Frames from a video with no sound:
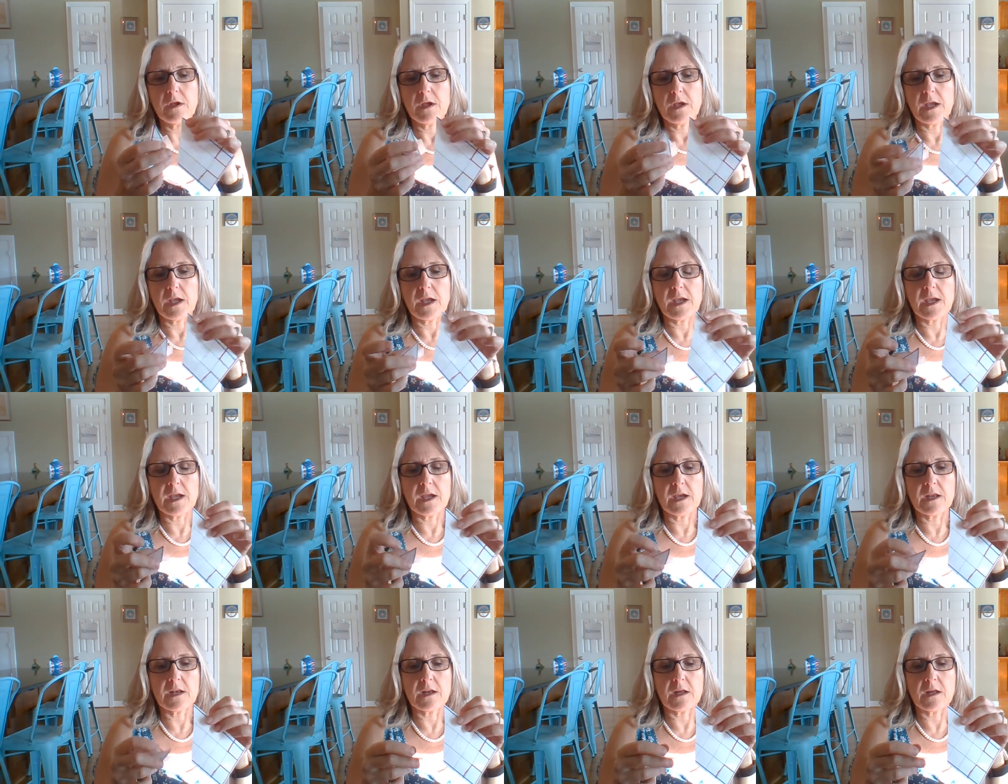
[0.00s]

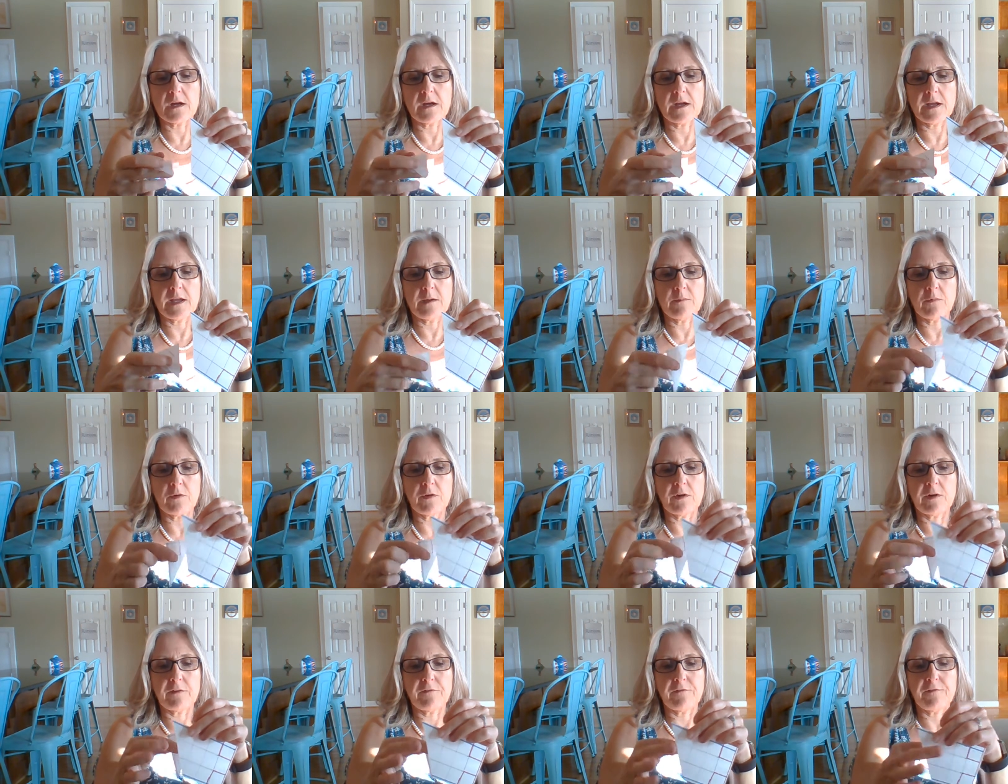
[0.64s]
and I am
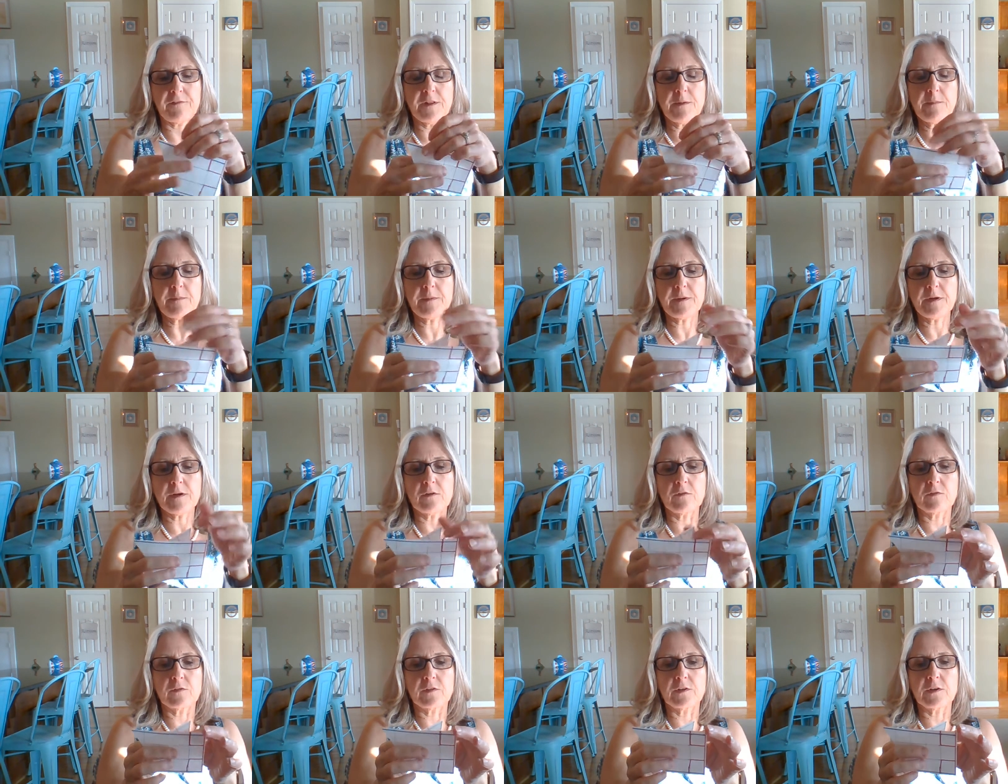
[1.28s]
going to flip it
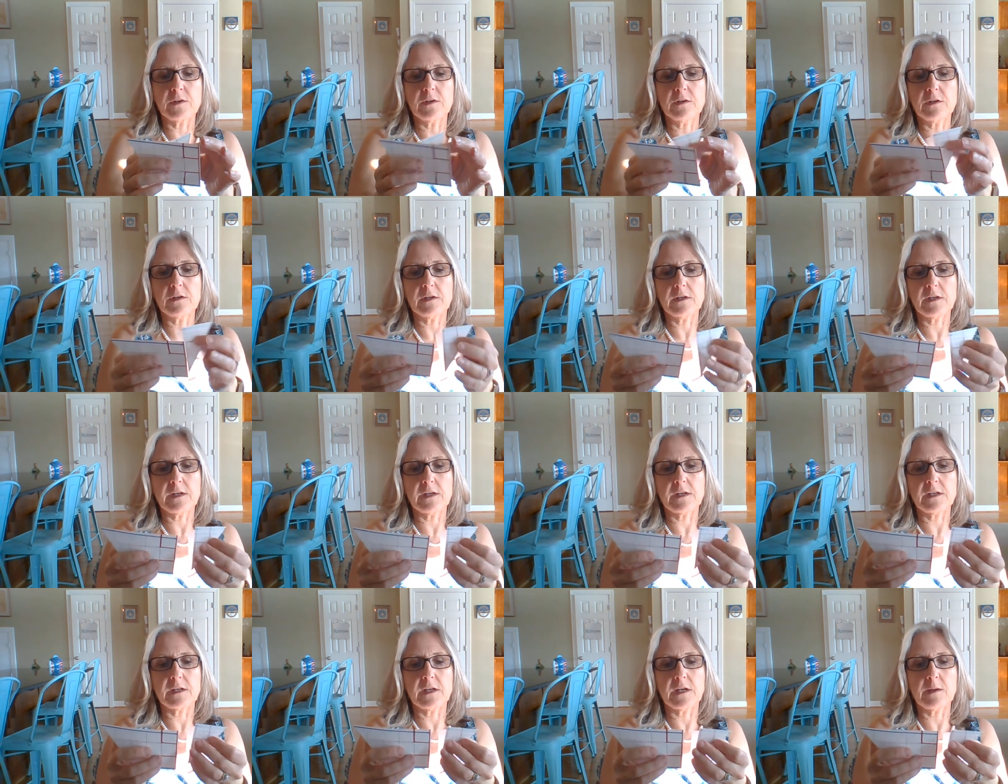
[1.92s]
over,
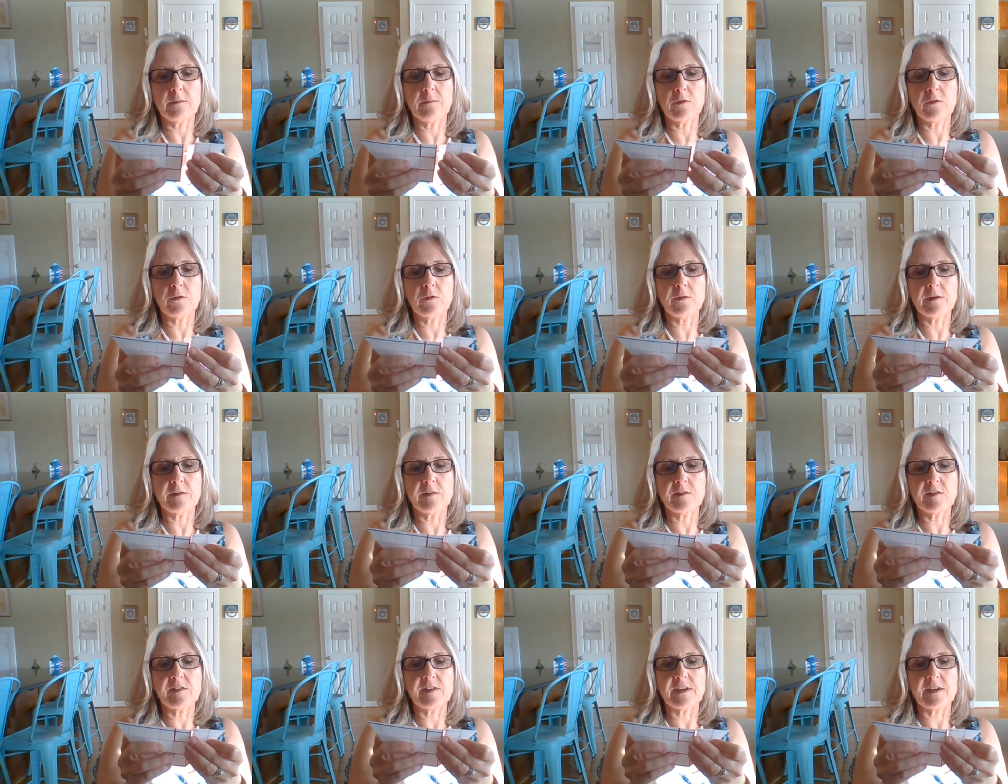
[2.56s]
and I'm going
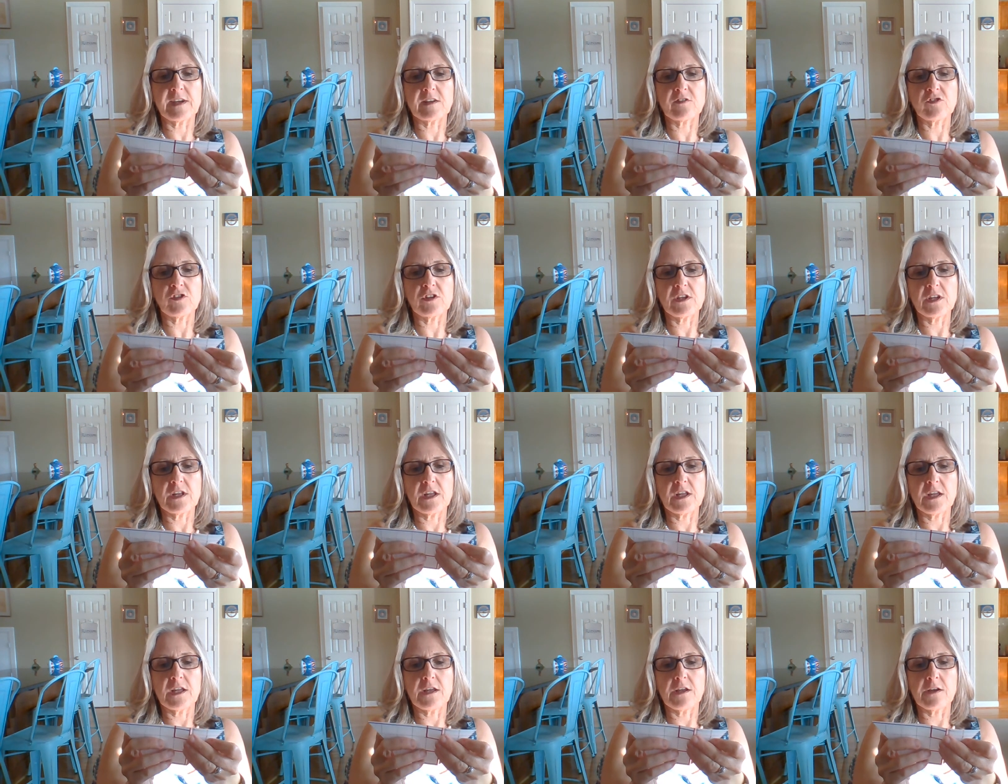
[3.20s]
to attach it
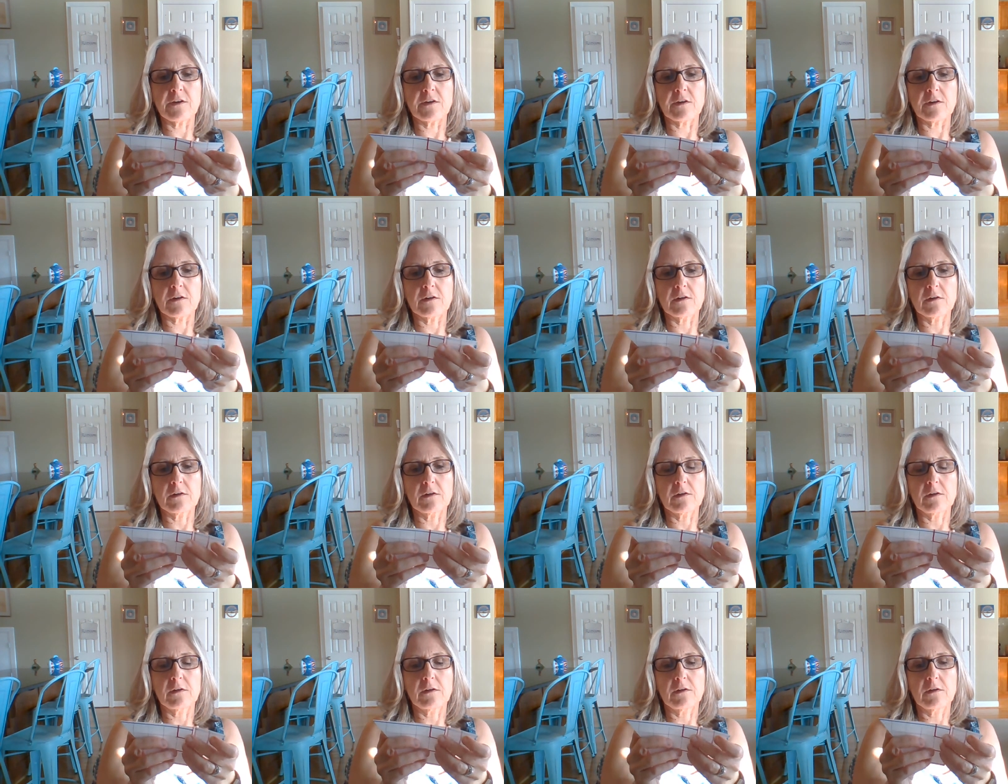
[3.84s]
here.
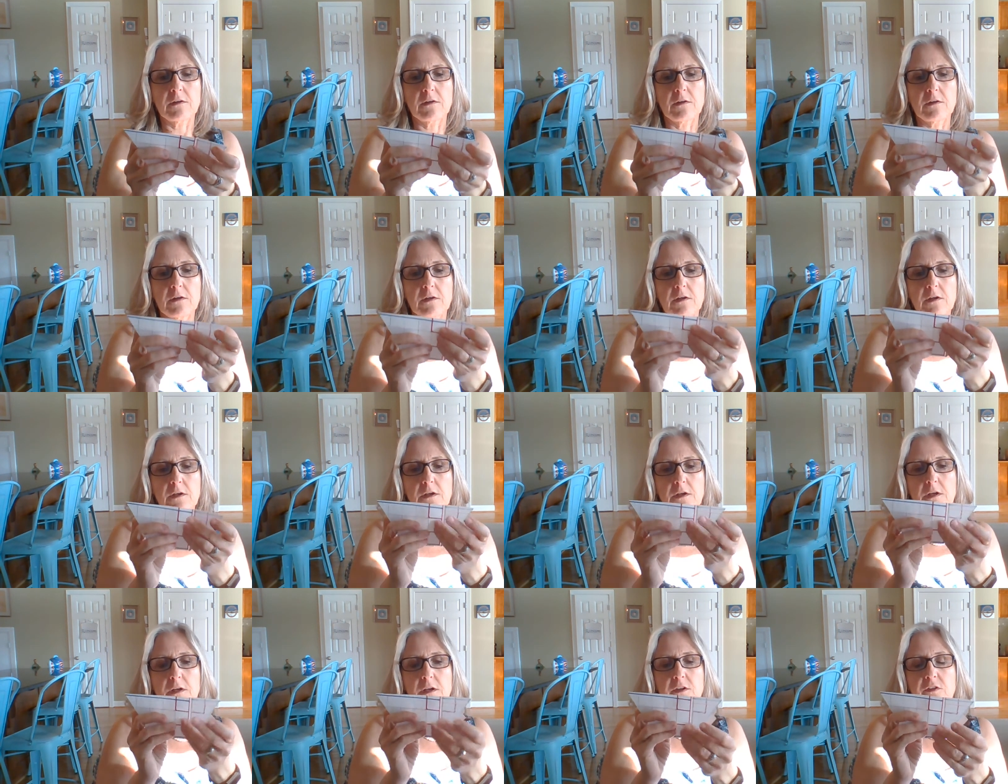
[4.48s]

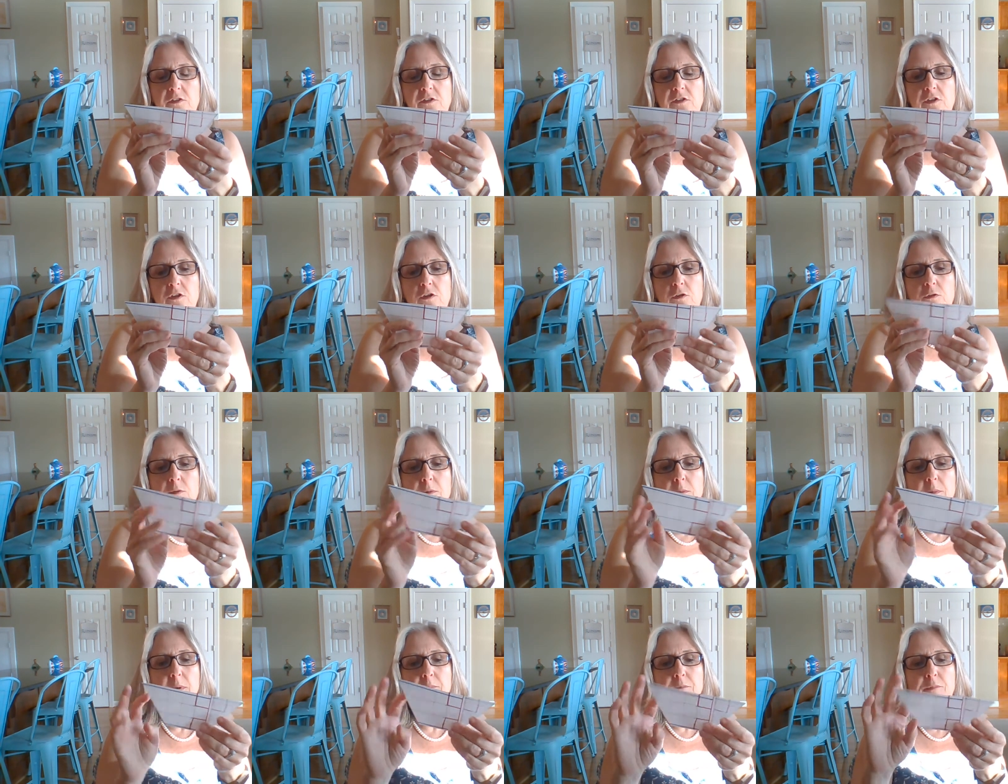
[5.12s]
So you'll
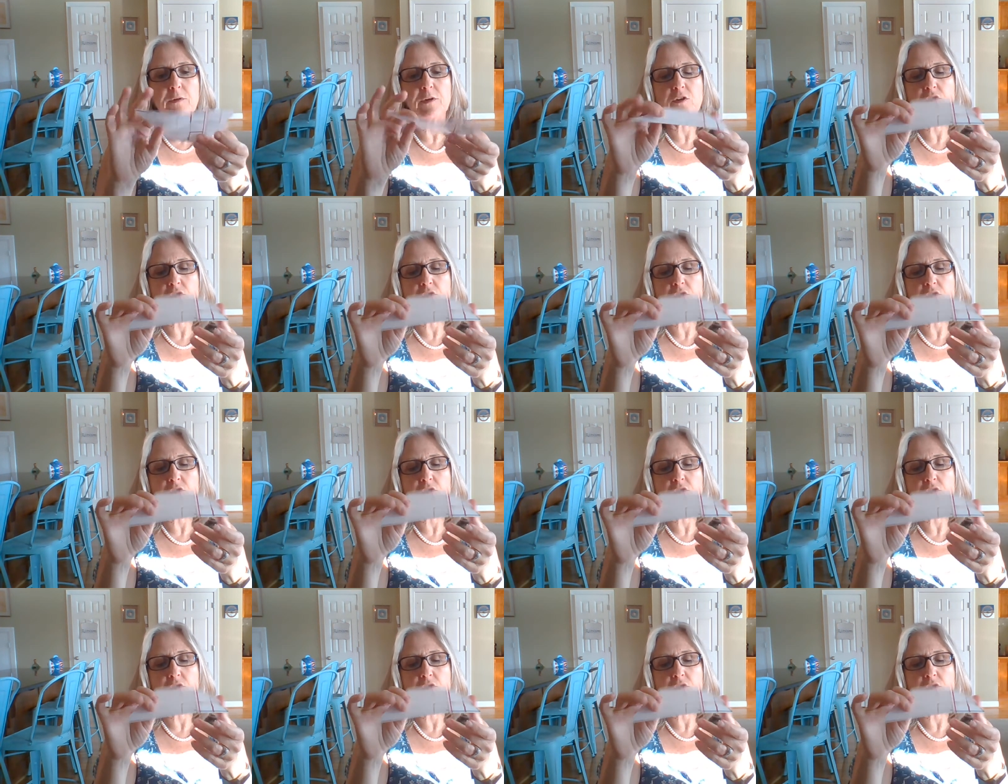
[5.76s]
remember a